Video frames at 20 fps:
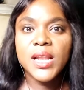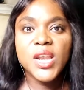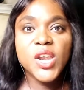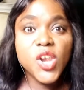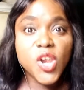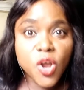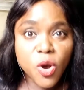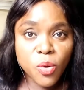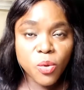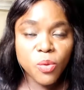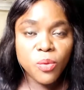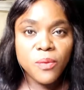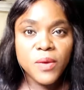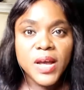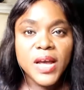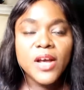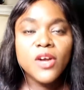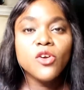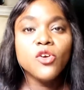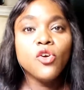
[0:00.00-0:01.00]
No,
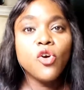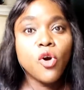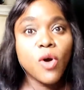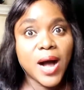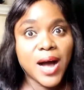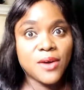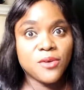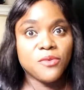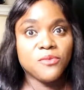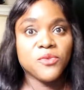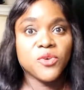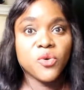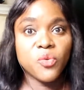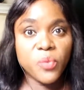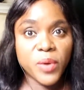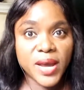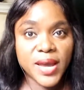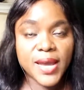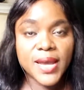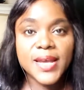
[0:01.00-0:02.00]
go out of your
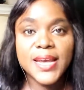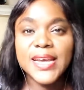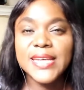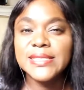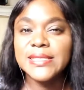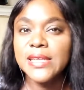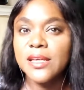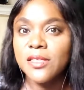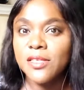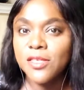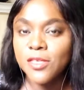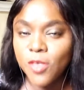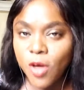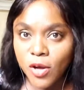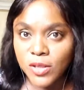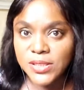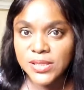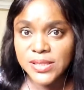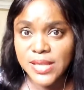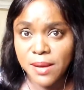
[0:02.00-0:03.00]
way. Is a
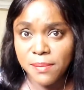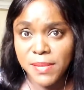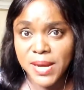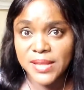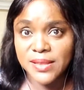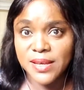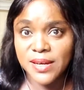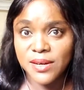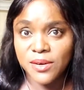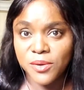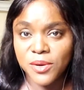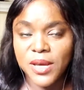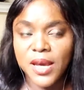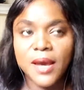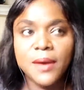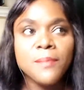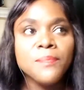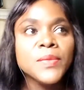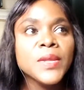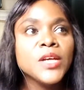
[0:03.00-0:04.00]
thought that matters,
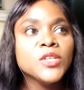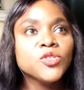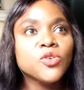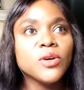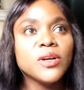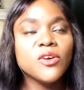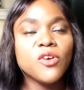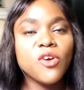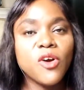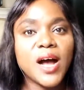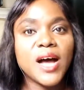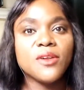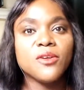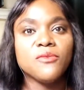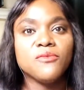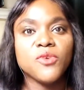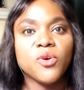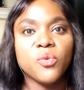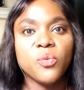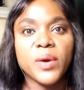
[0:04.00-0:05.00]
okay? So go out
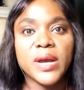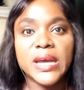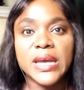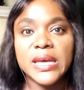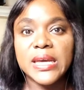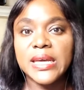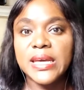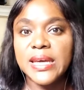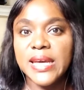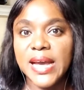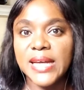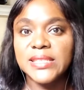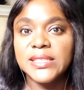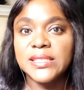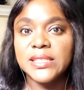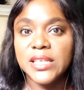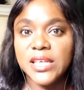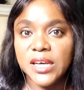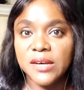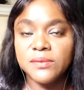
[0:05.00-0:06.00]
of your way,
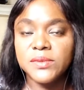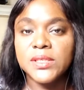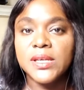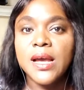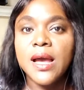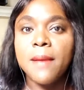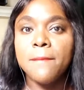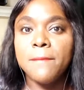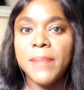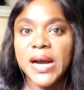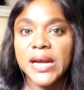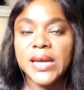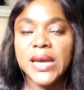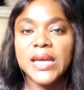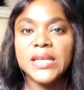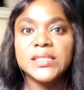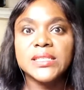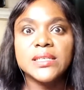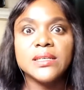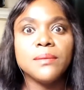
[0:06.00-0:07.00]
get gifts,
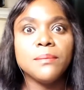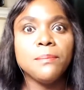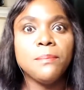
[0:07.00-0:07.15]
package.